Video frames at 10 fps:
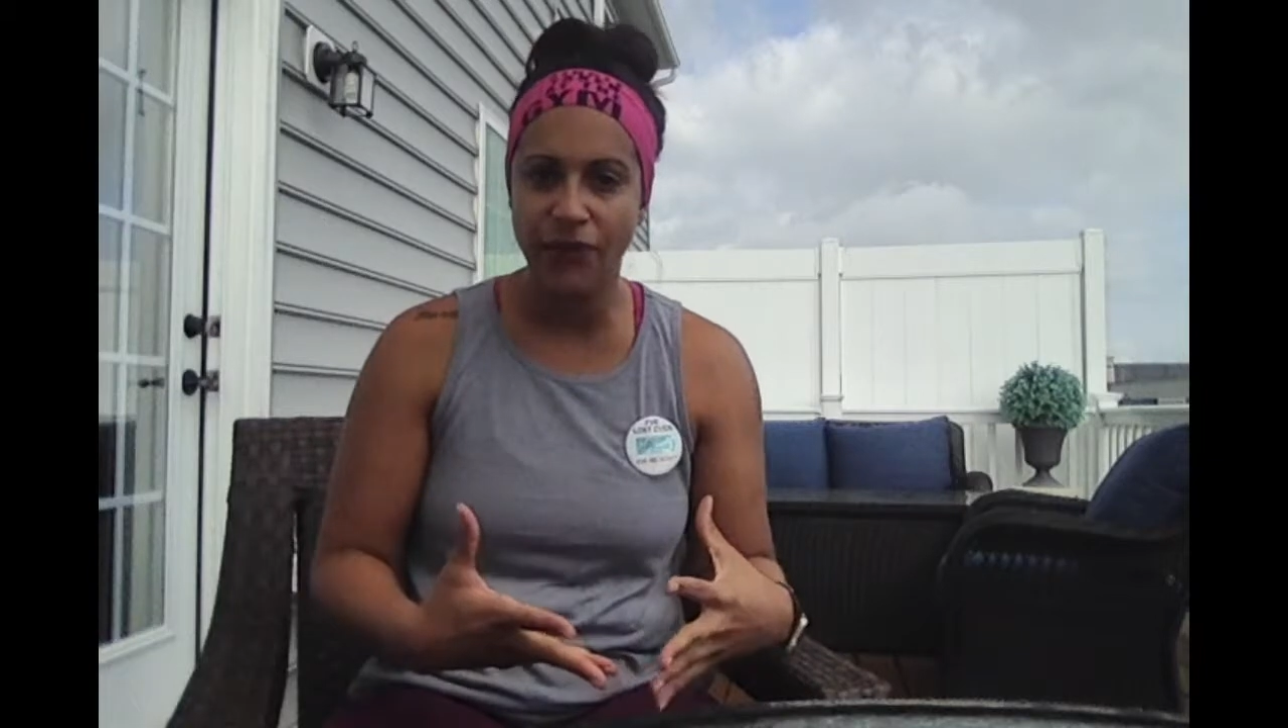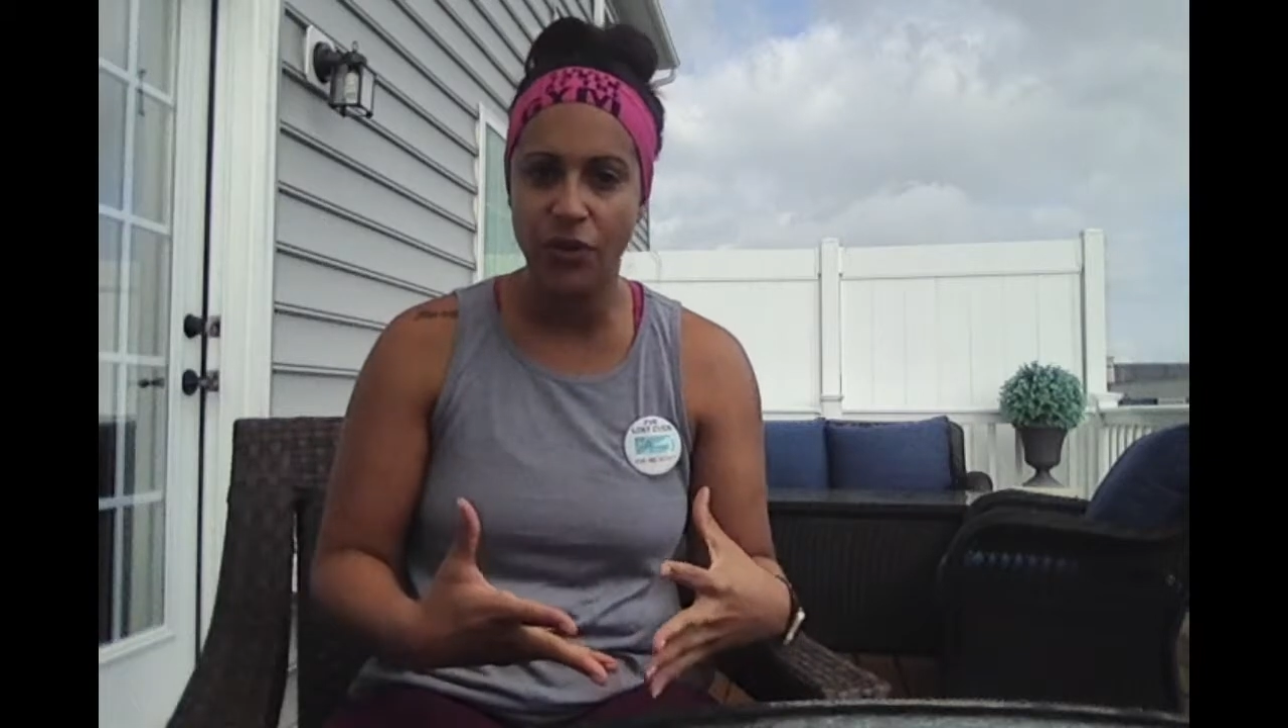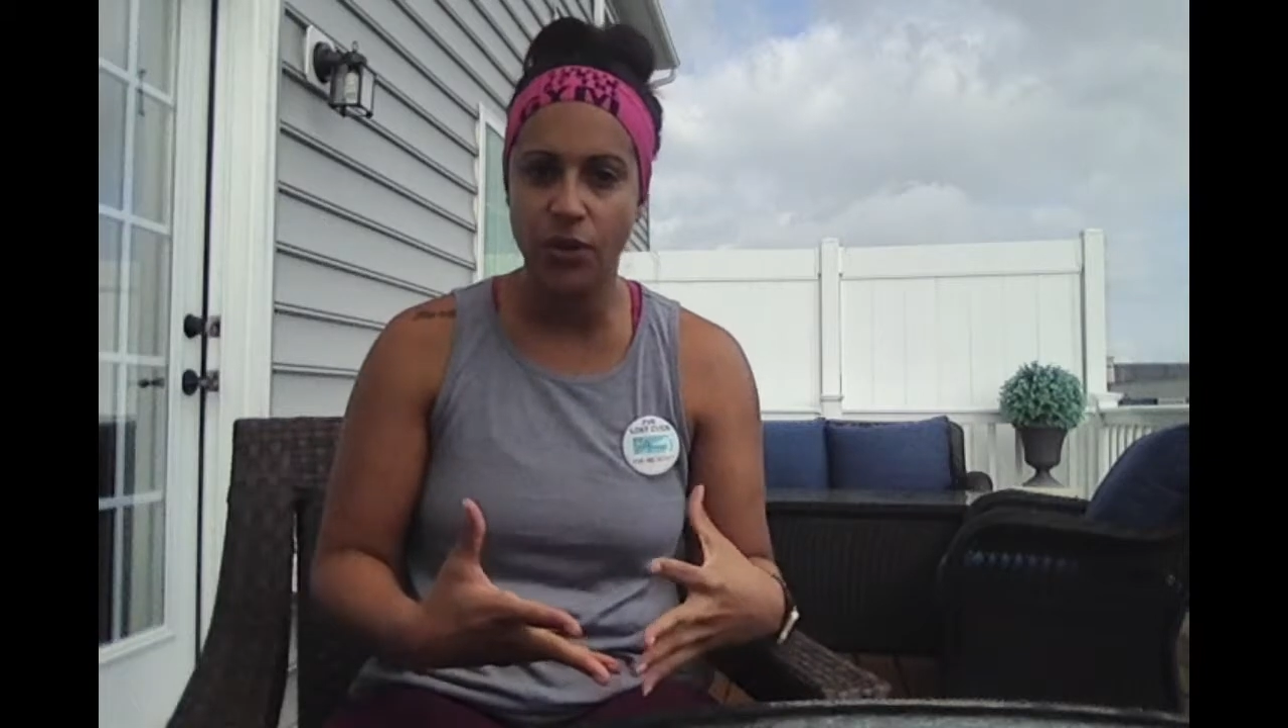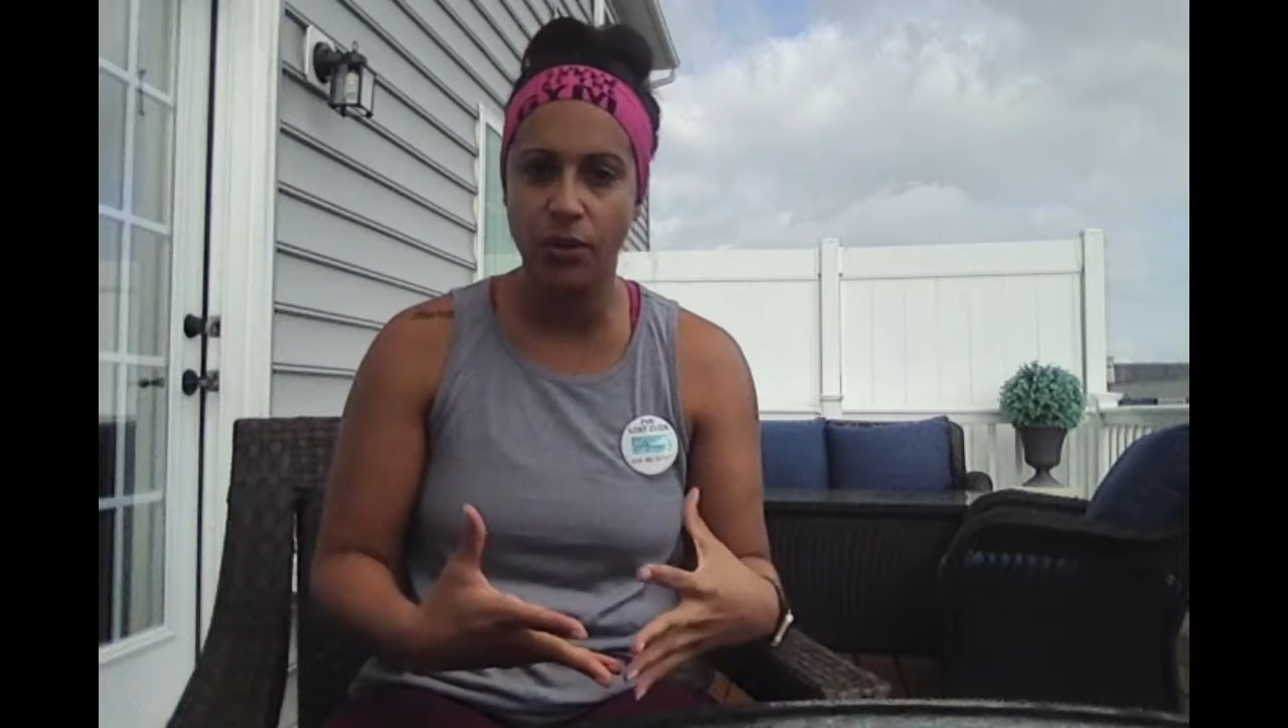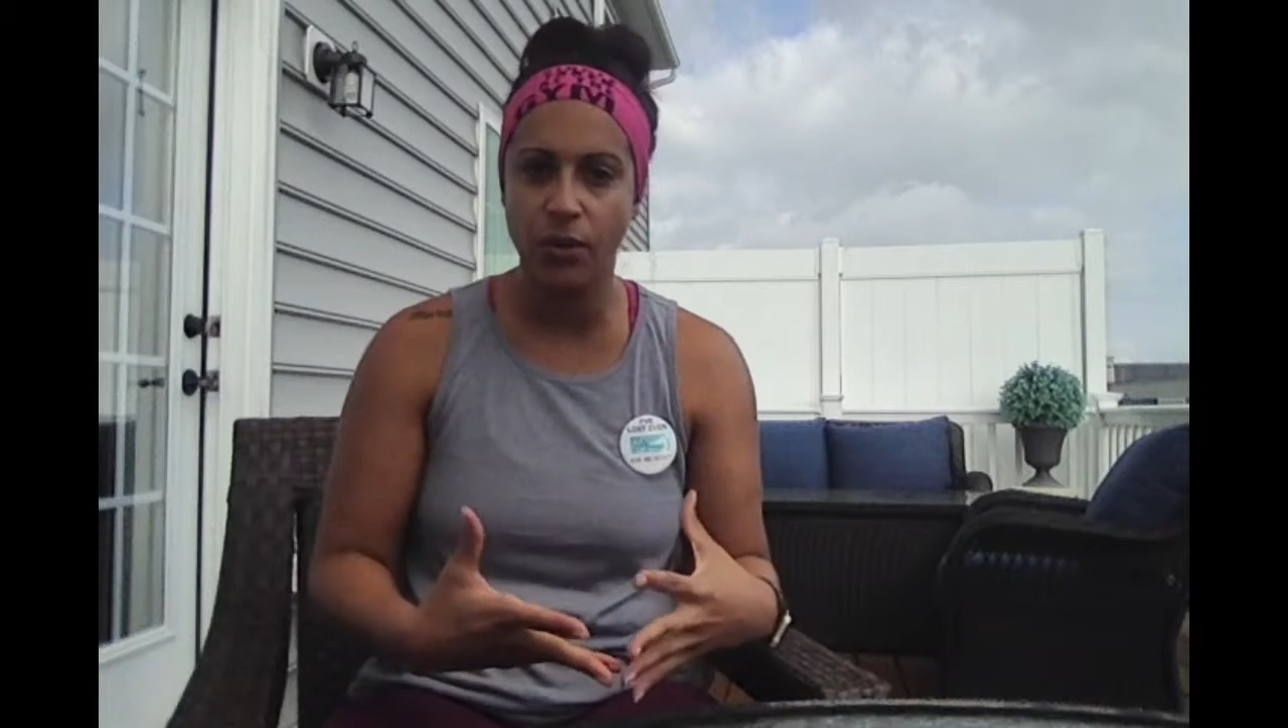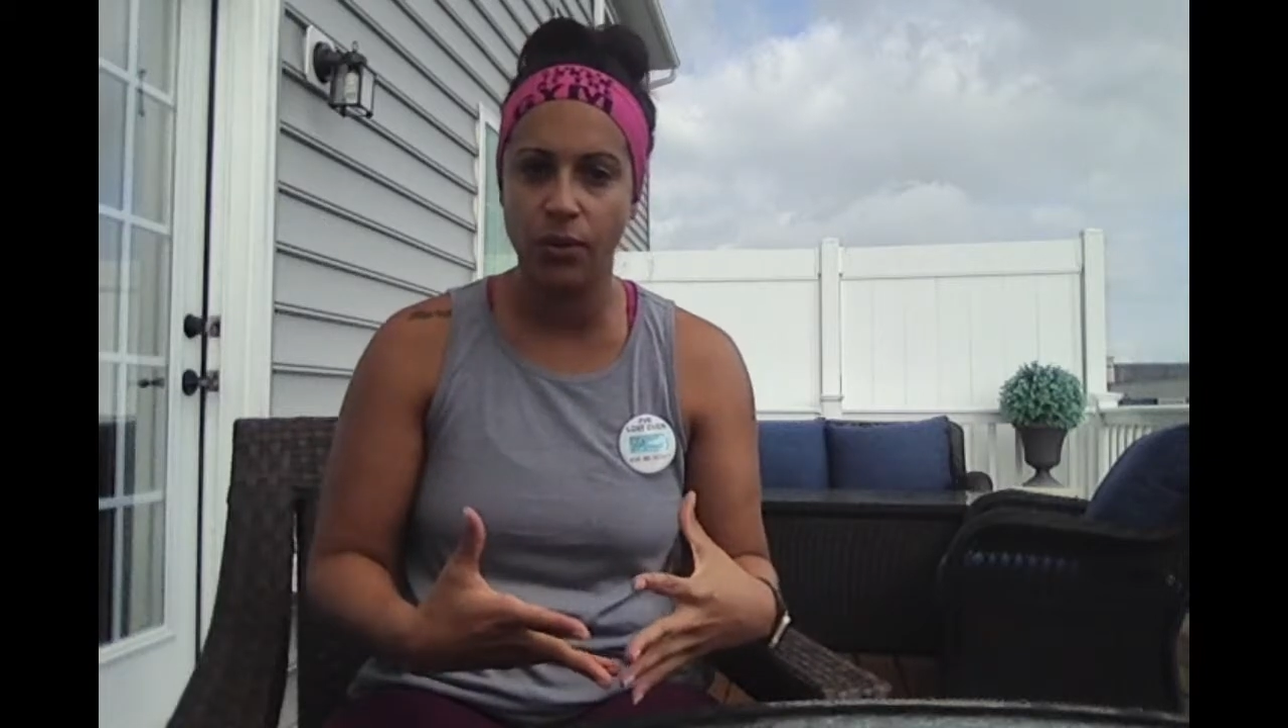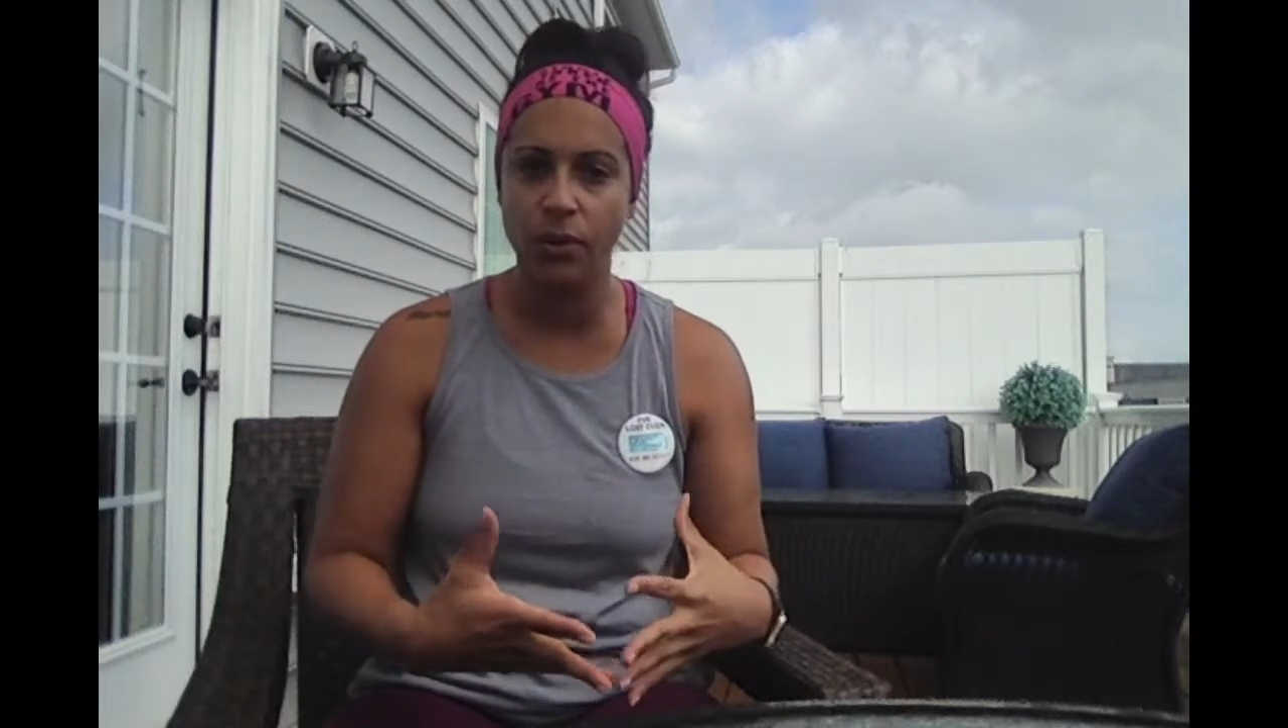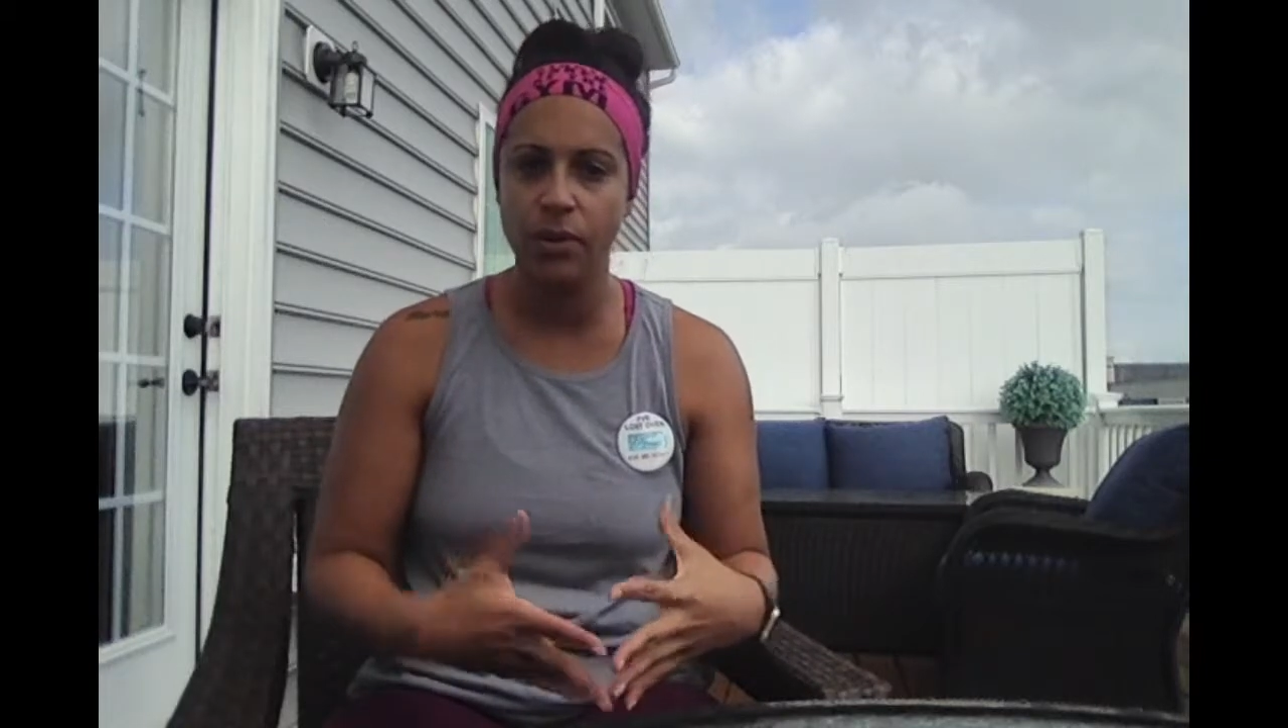to school.